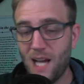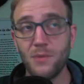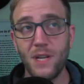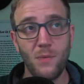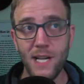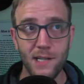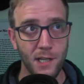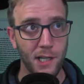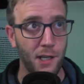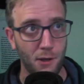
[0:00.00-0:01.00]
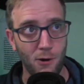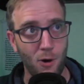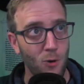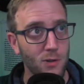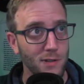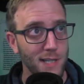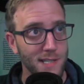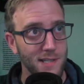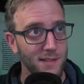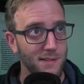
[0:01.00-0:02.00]
i don't think we need to cure
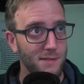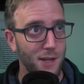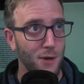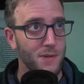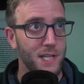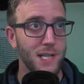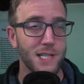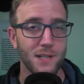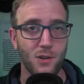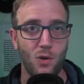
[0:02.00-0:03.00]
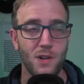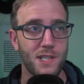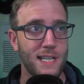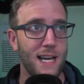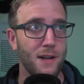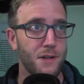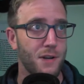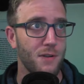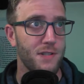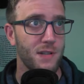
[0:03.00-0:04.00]
oakleys and goatees and grunt style
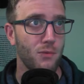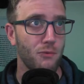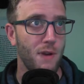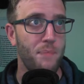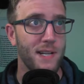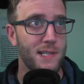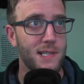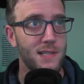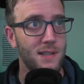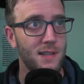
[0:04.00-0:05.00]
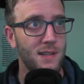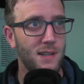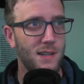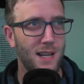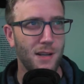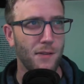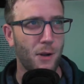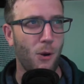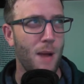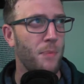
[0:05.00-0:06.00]
shirts and Rip Its i don't give a
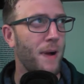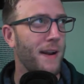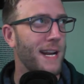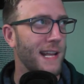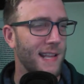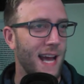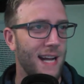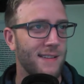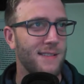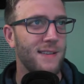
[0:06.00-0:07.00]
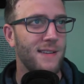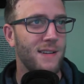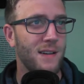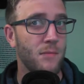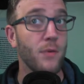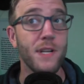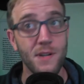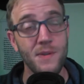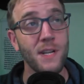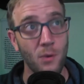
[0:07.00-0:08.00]
crap about any of that but we
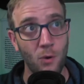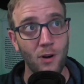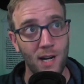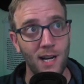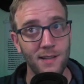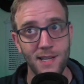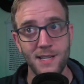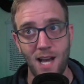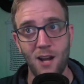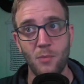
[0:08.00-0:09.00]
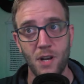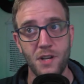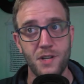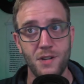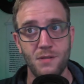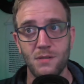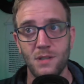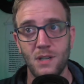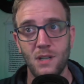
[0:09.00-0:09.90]
do need to work on the entitlement issue